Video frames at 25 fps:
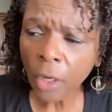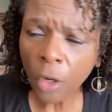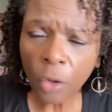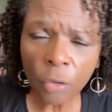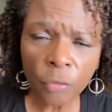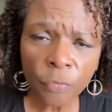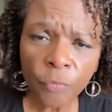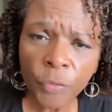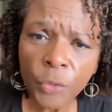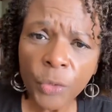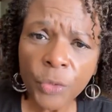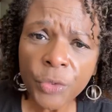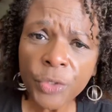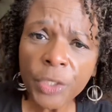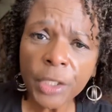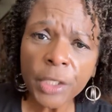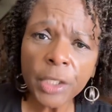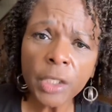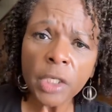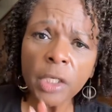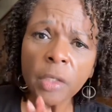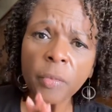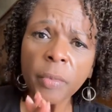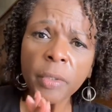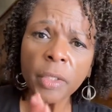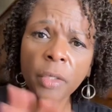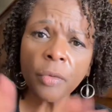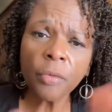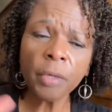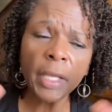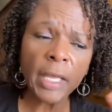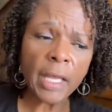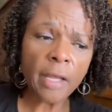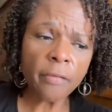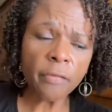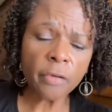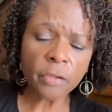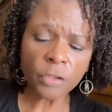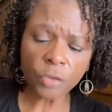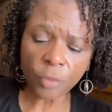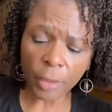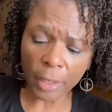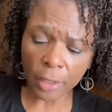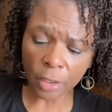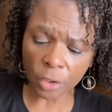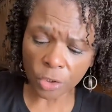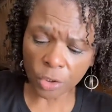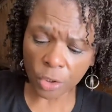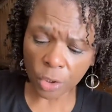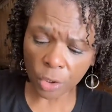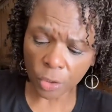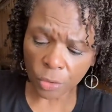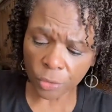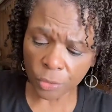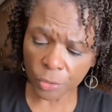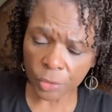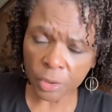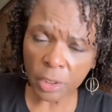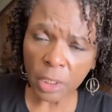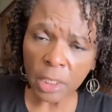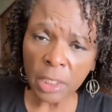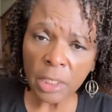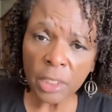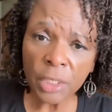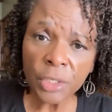Whole Foods here. We don't have a Trader Joe's.